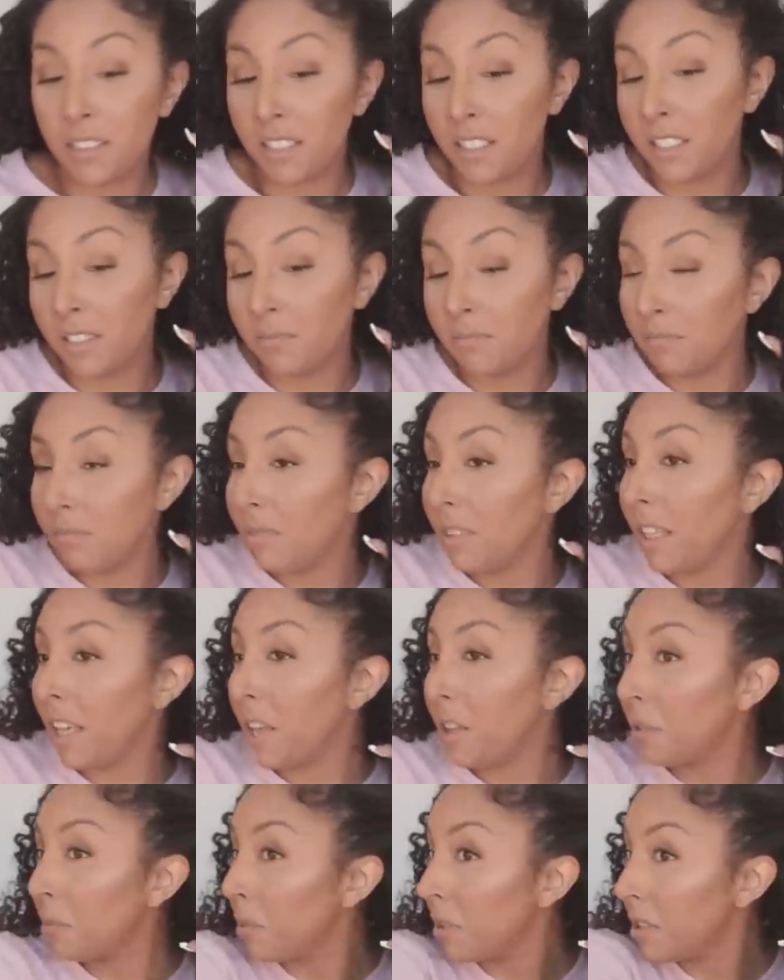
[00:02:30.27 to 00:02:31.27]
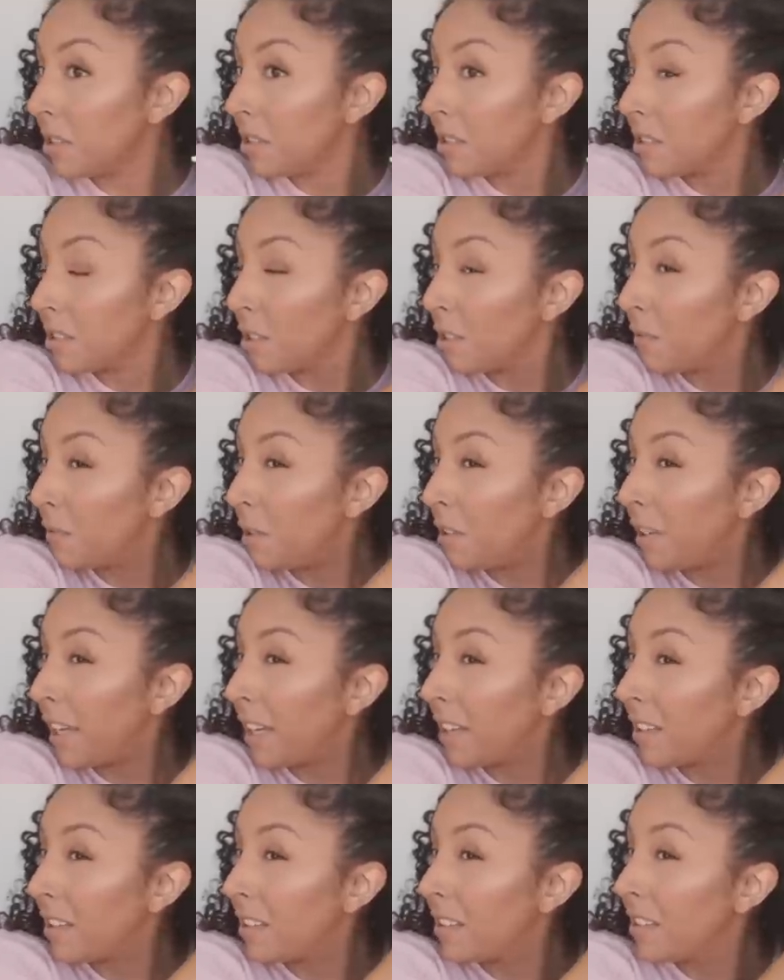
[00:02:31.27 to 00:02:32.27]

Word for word: the, the other ones. So if you like